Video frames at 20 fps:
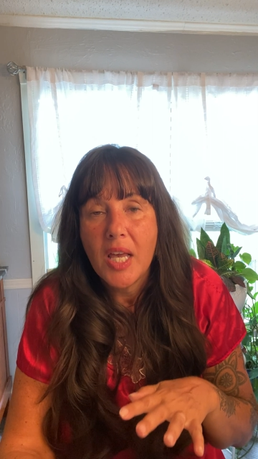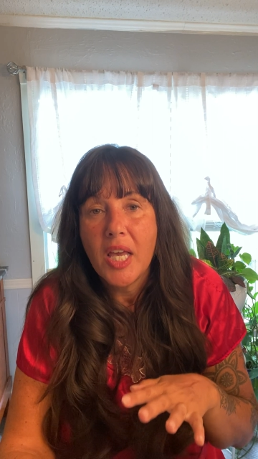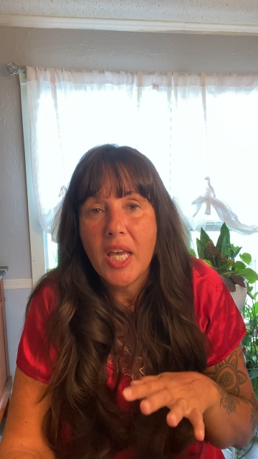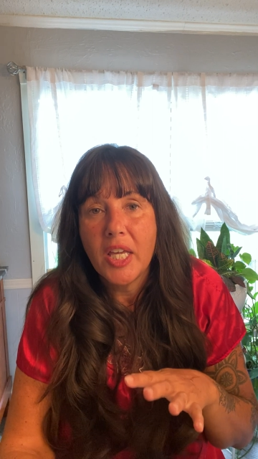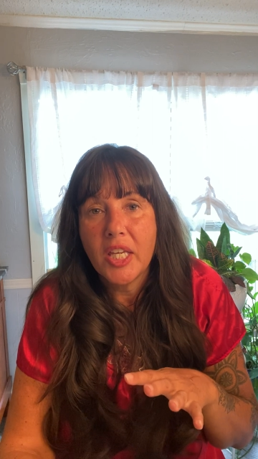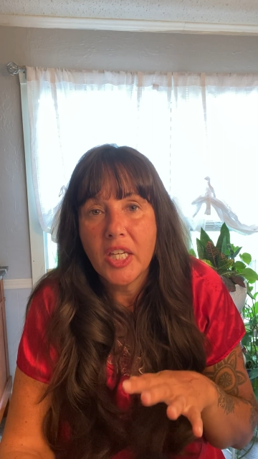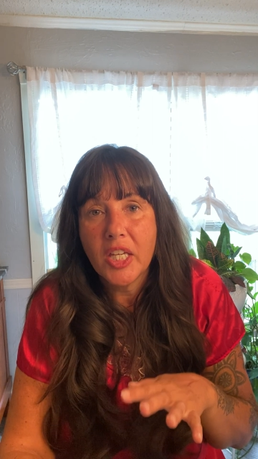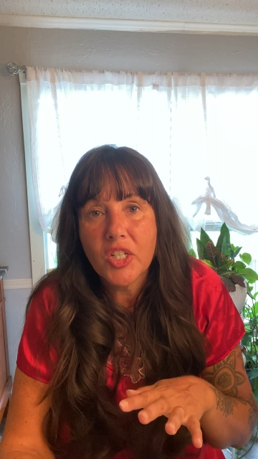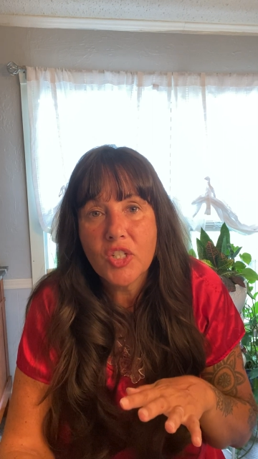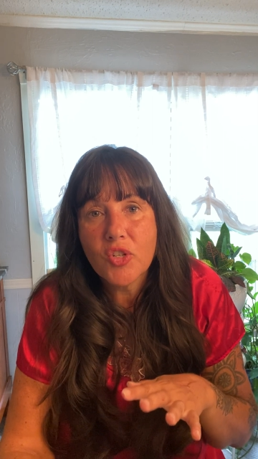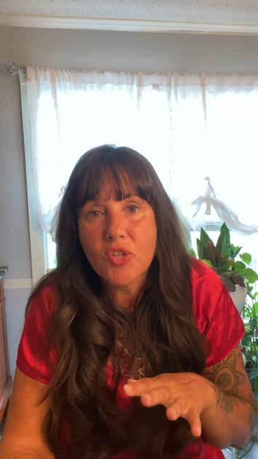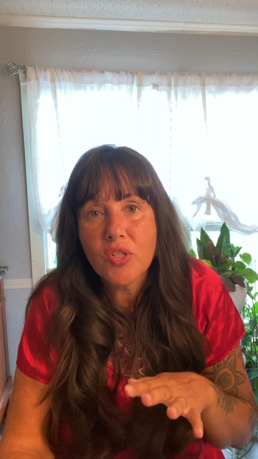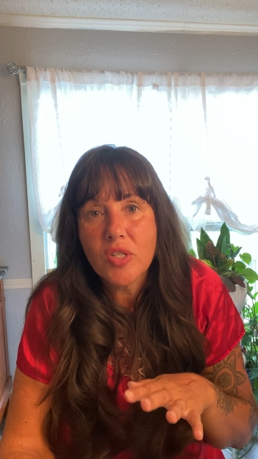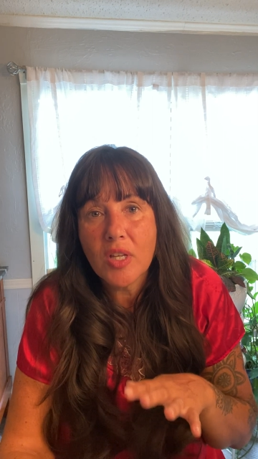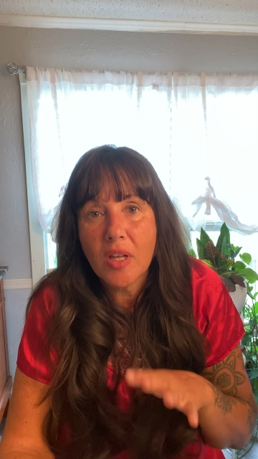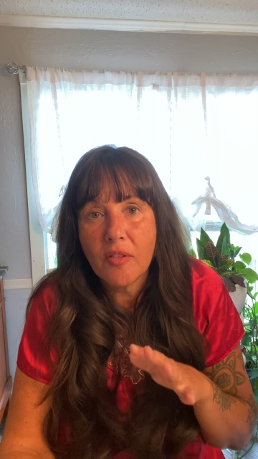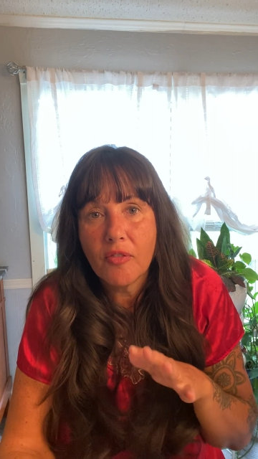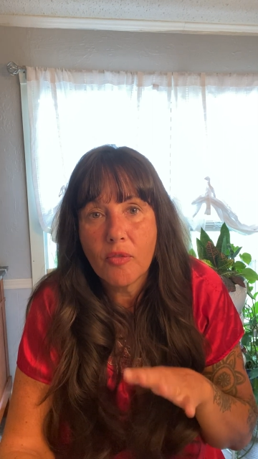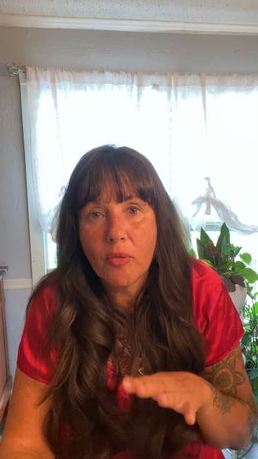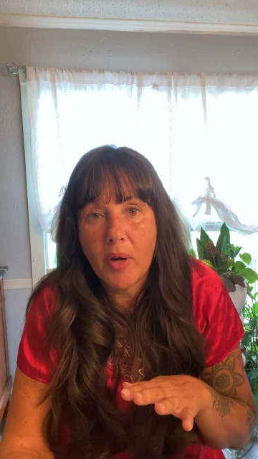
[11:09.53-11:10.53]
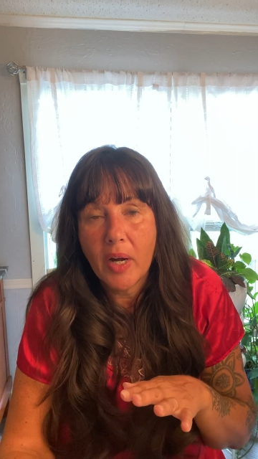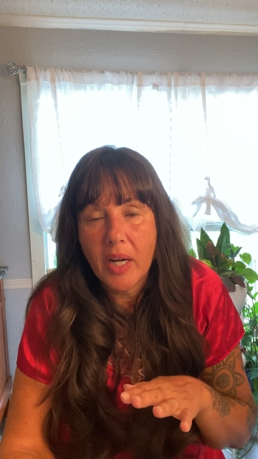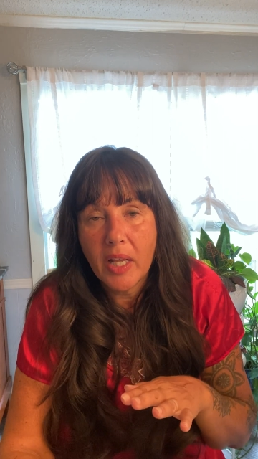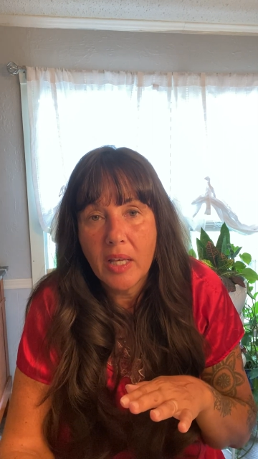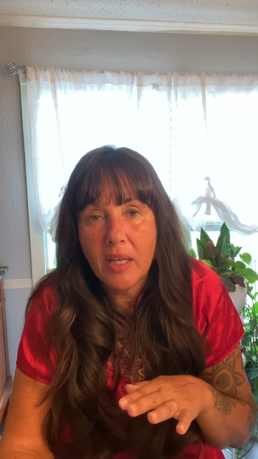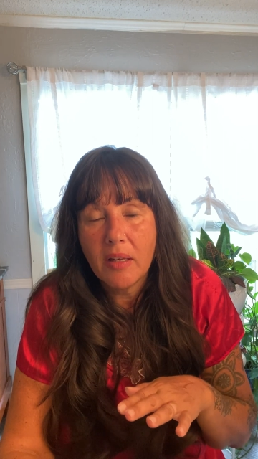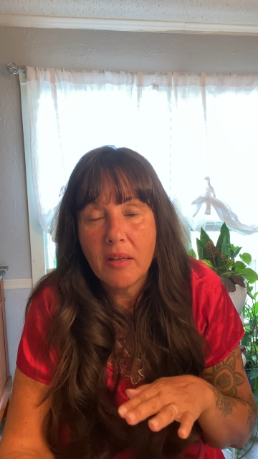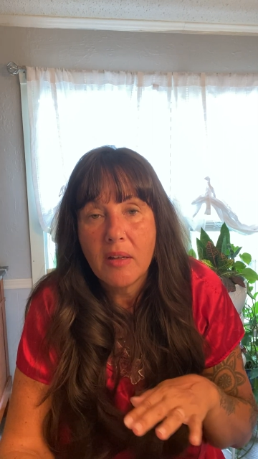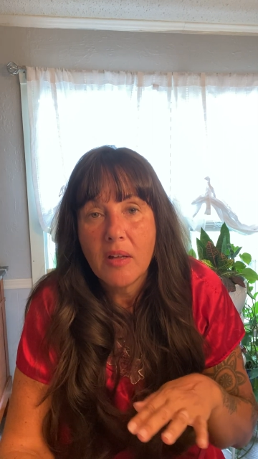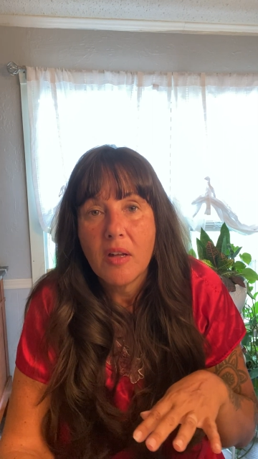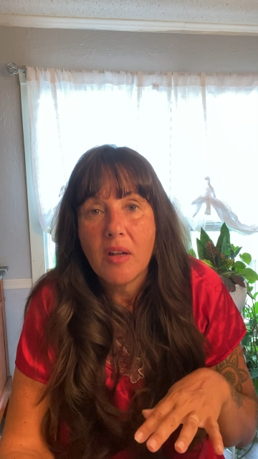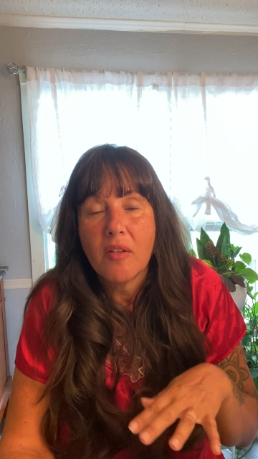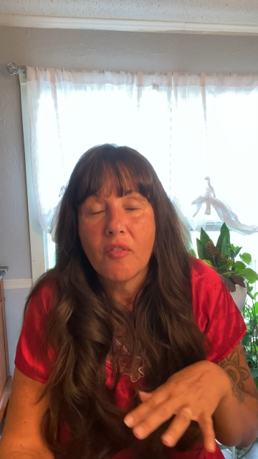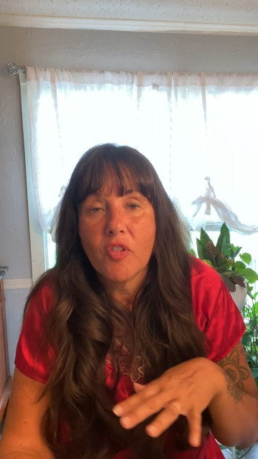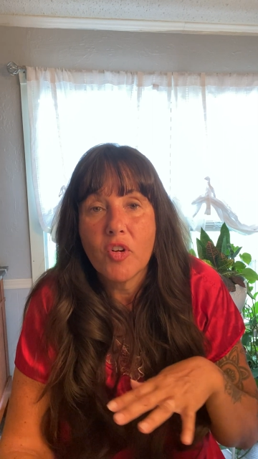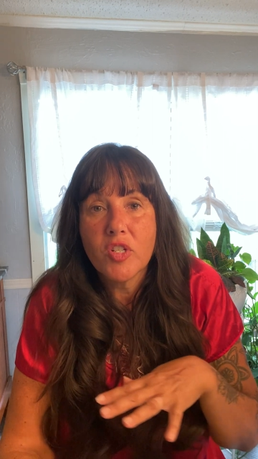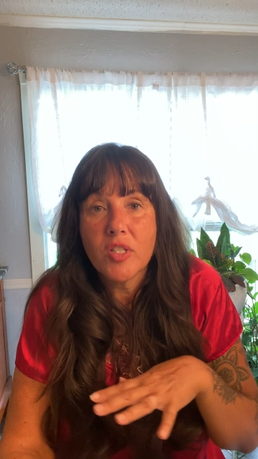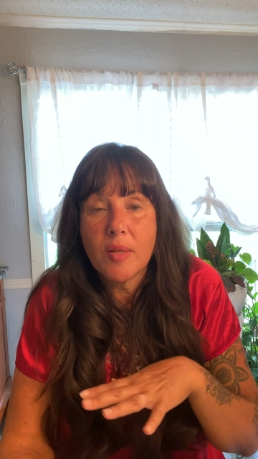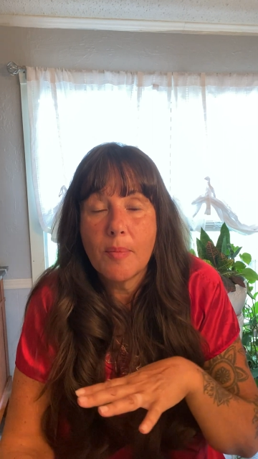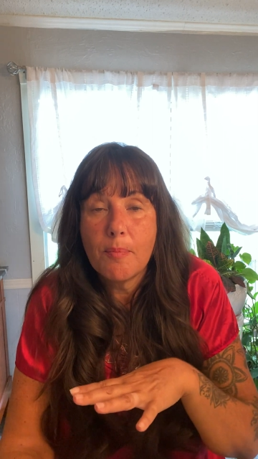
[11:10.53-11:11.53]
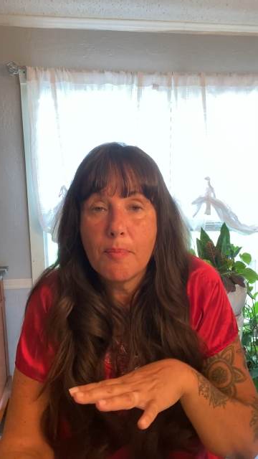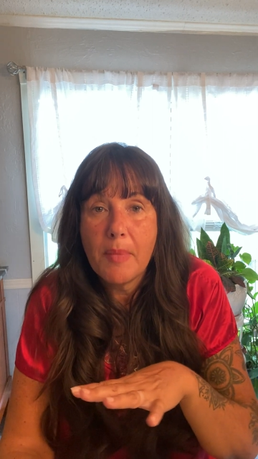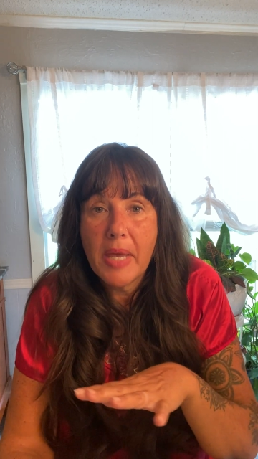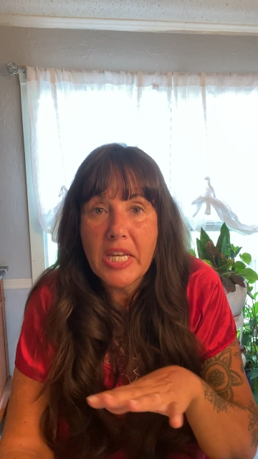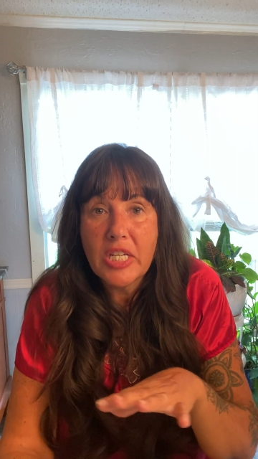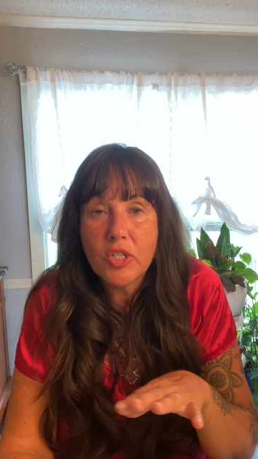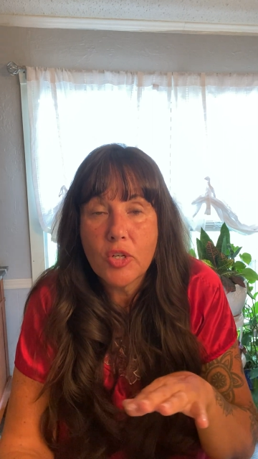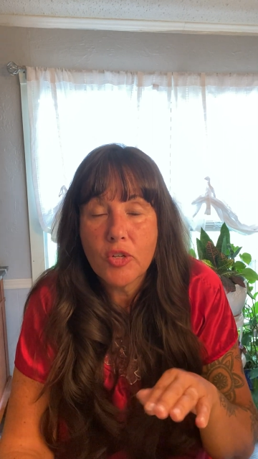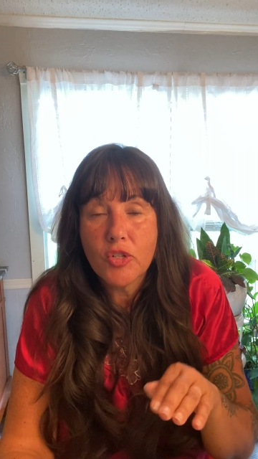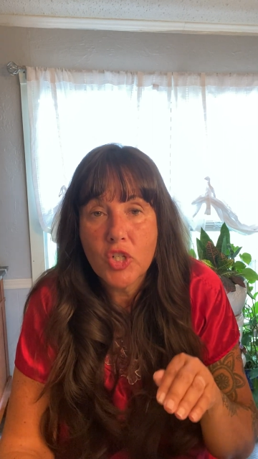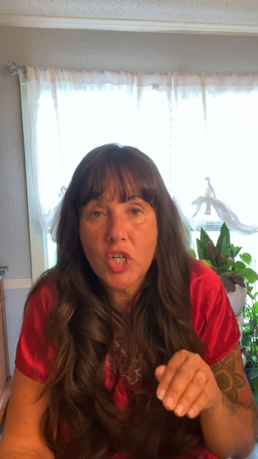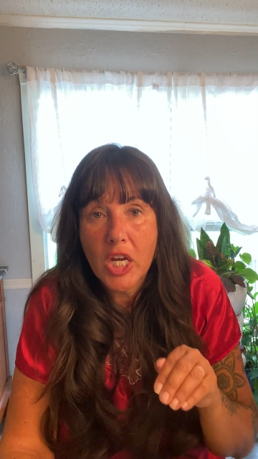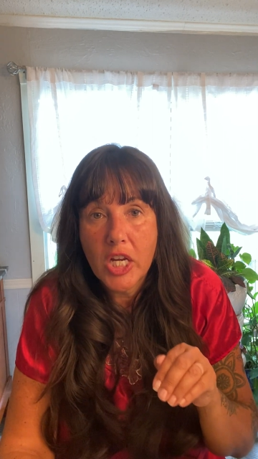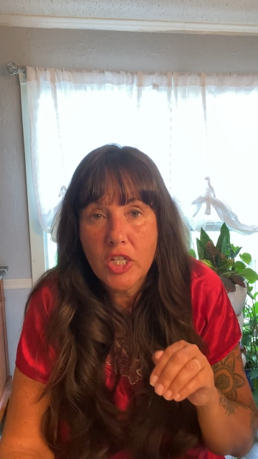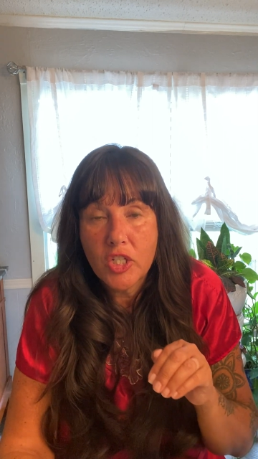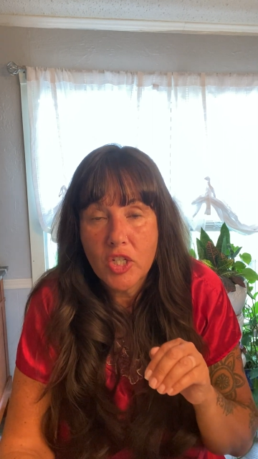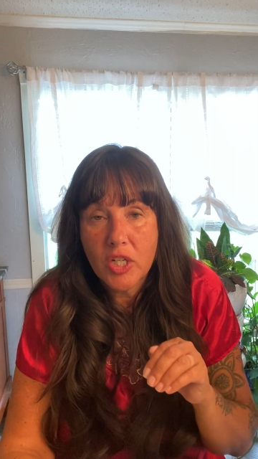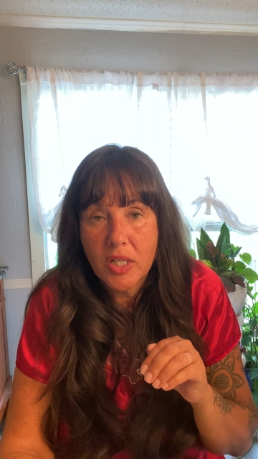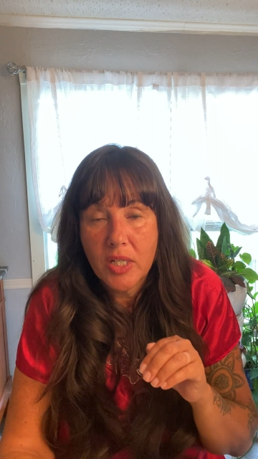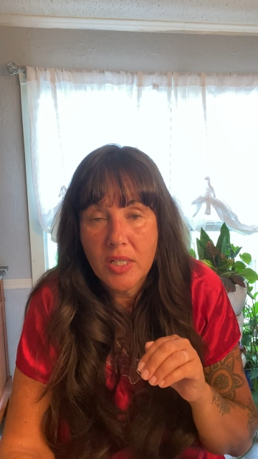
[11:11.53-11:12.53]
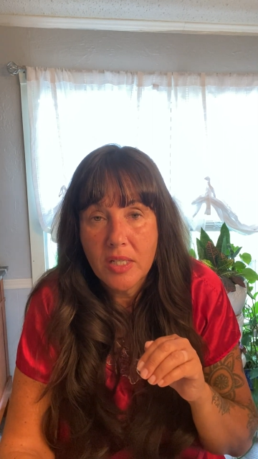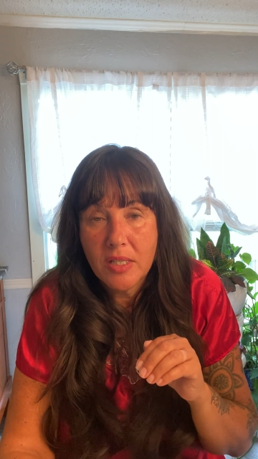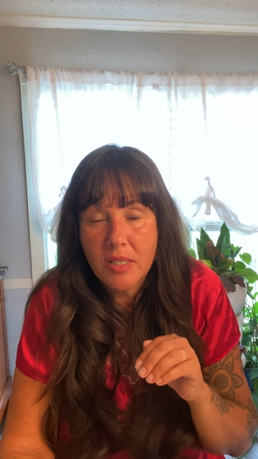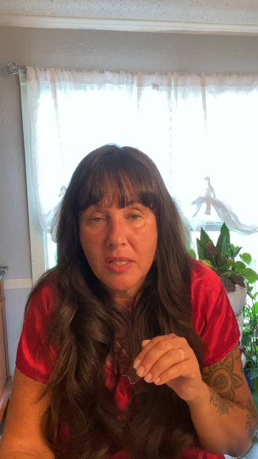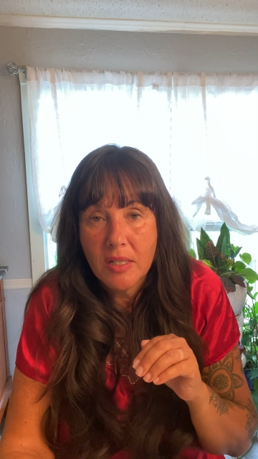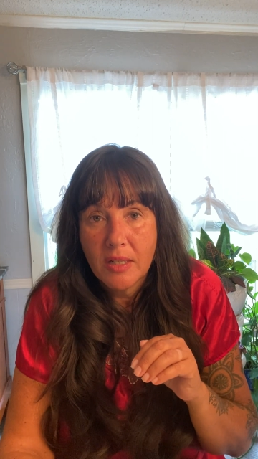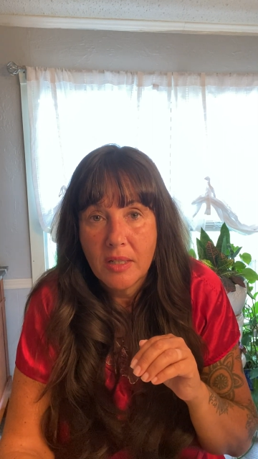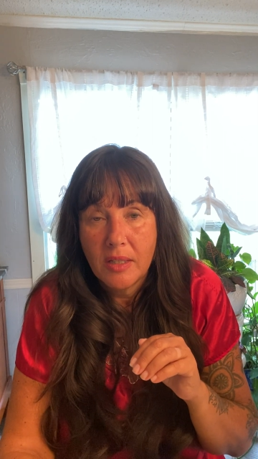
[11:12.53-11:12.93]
and get yourself ready for some major changes.